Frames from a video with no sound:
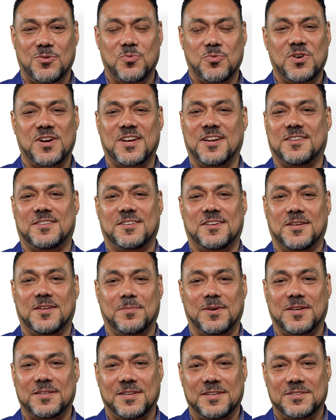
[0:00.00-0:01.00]
What can I tell you
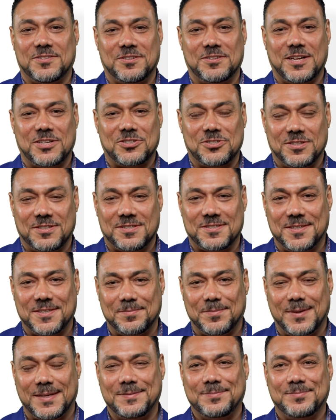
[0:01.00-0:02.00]
about the international
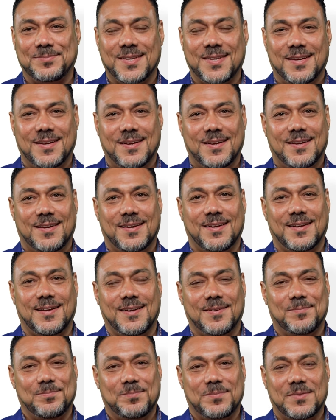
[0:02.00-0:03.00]
team,
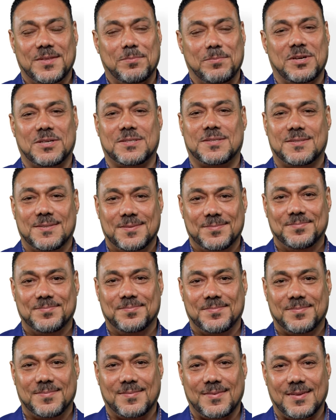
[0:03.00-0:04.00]
man? The best.
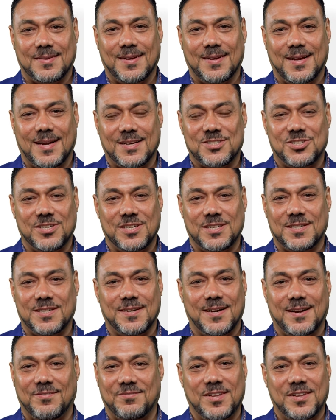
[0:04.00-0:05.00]

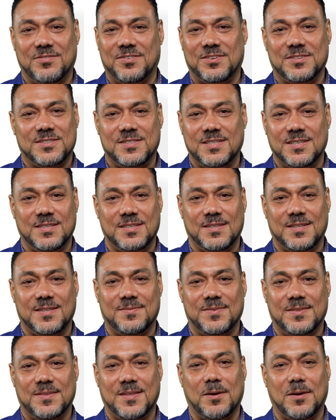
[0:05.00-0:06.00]
Actually, I've never seen
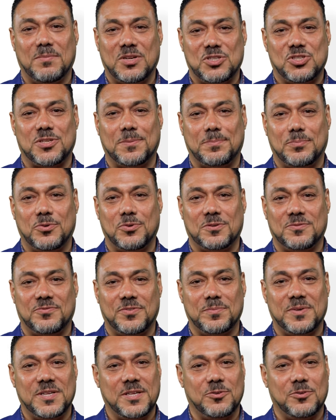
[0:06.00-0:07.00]
that much support
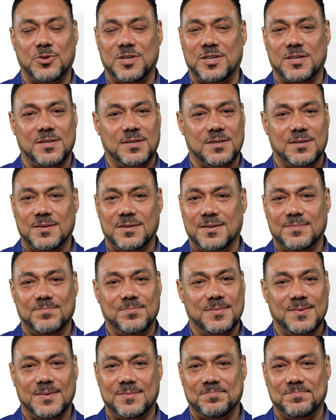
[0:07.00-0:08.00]
from anywhere
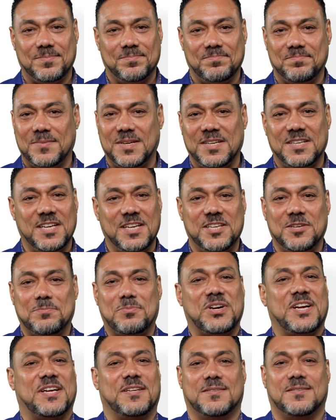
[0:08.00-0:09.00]
in any
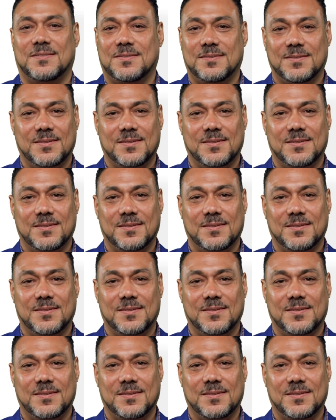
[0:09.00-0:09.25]
brand.